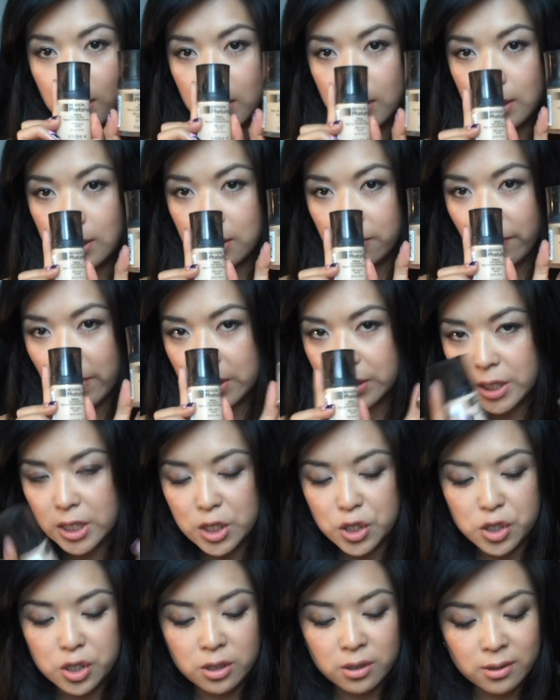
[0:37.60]
These
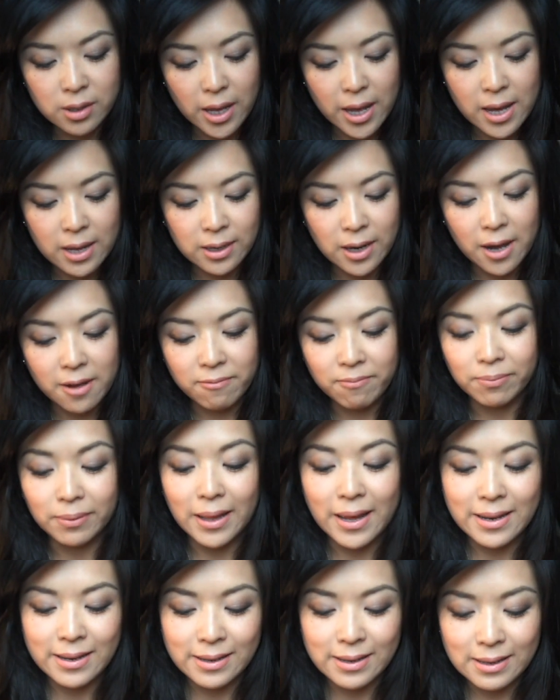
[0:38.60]
foundations, and I
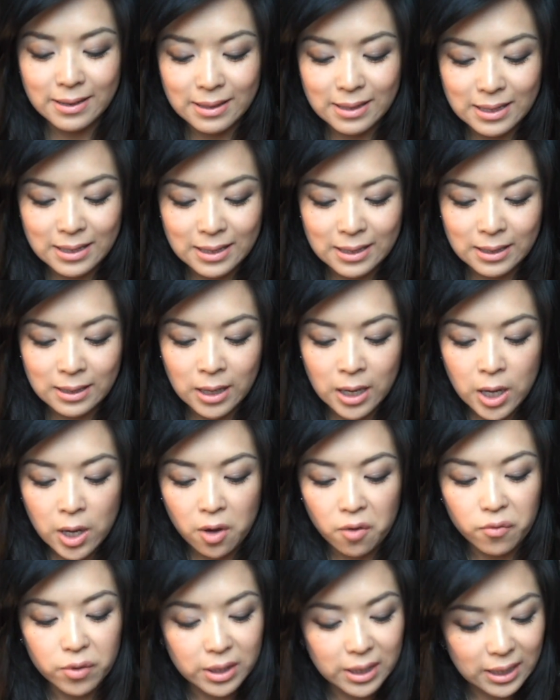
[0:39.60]
blended the
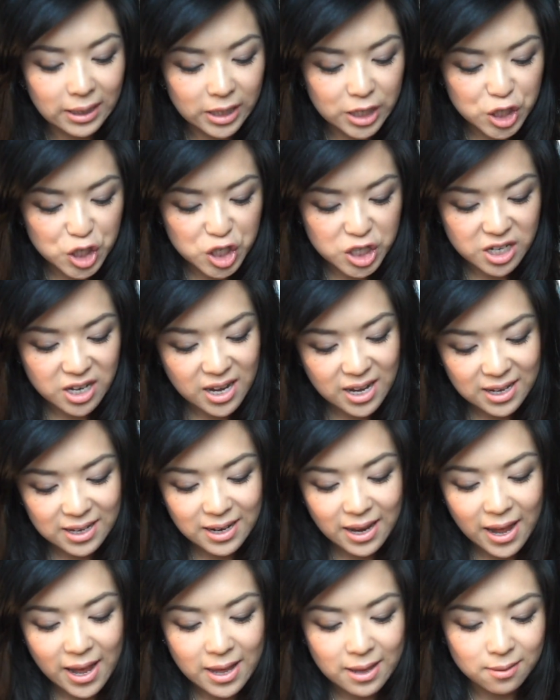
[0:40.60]
vanilla shade
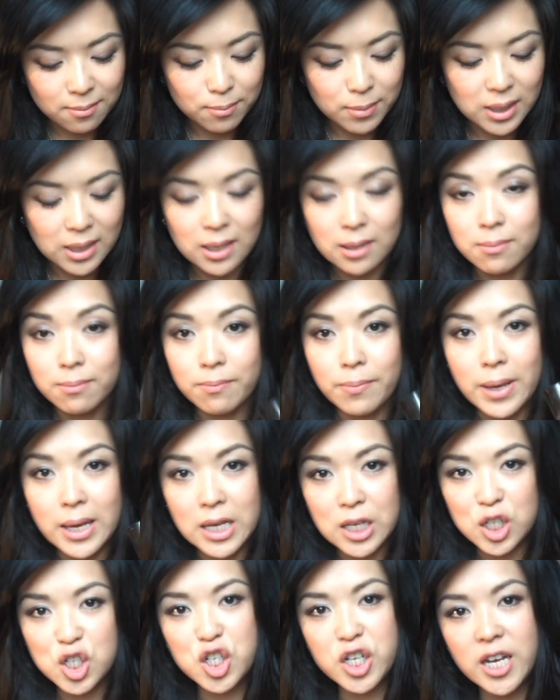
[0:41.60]
and medium
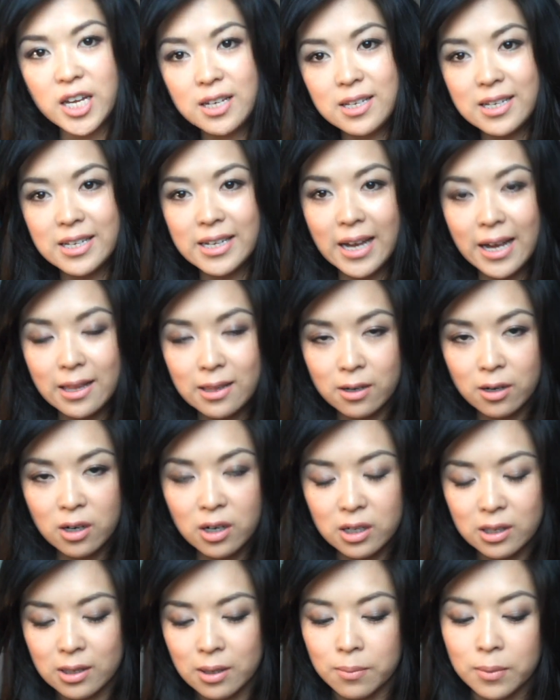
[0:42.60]
beige shade together
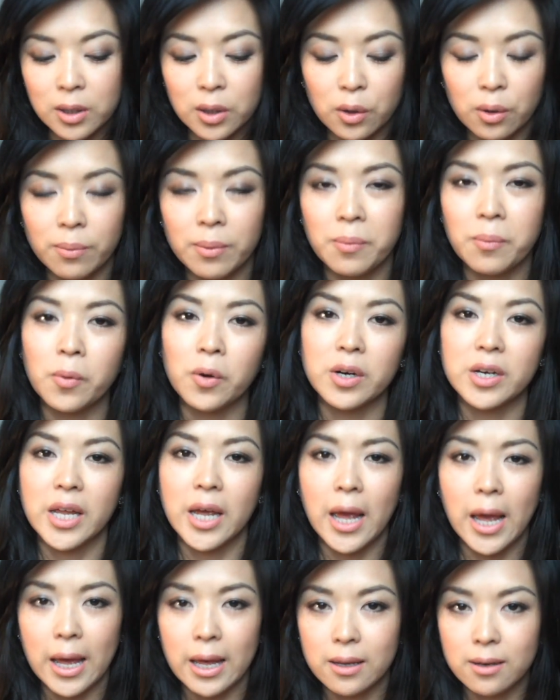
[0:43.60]
because I'm a little bit more
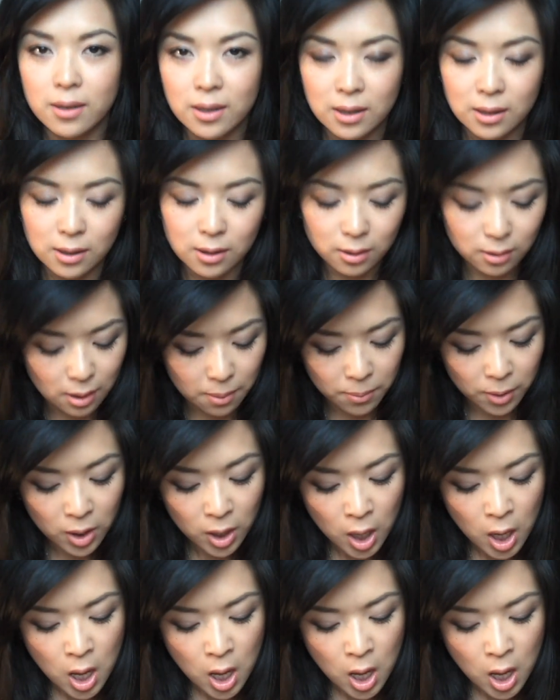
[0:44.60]
tanned in the summer,